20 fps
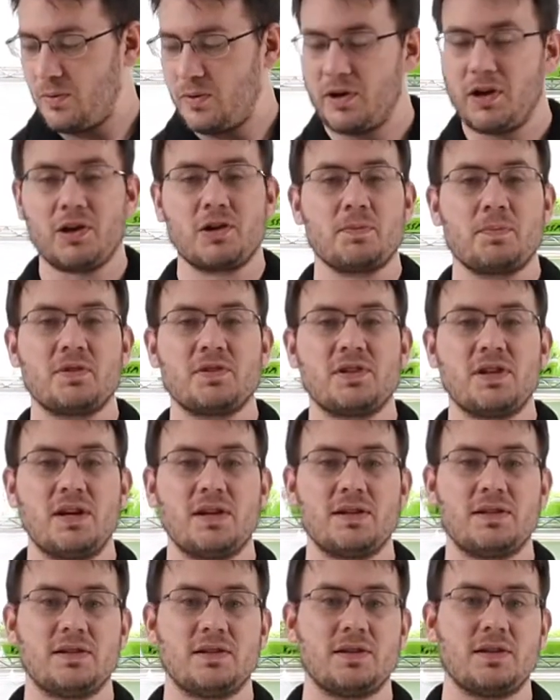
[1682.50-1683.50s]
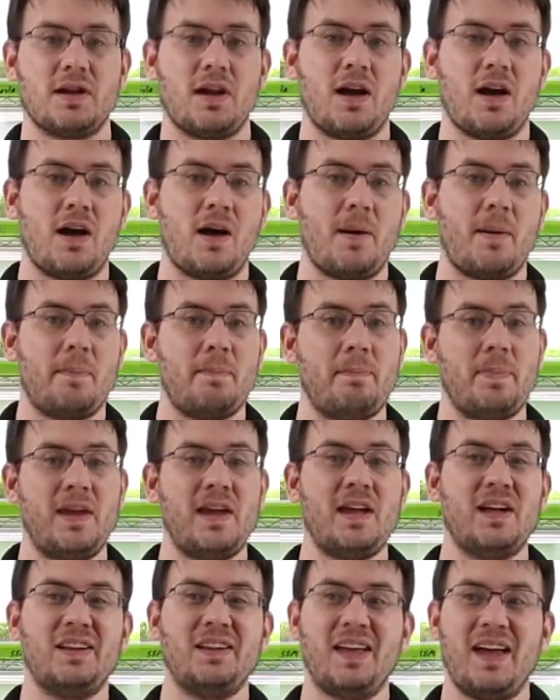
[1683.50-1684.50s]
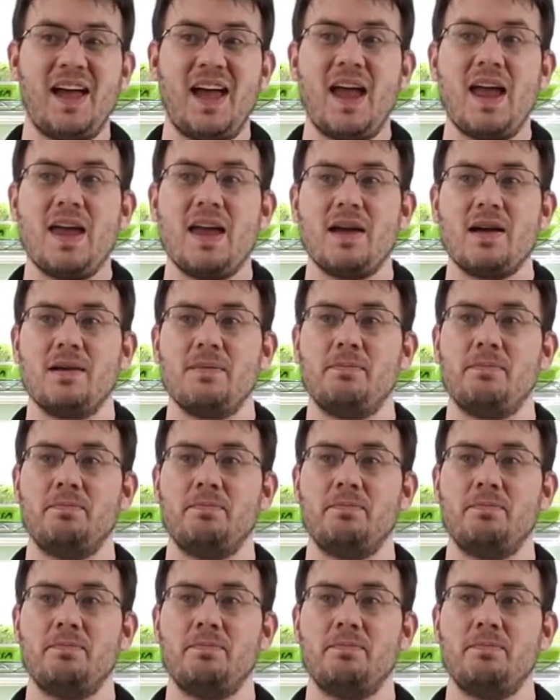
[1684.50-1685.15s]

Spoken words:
100% PLA,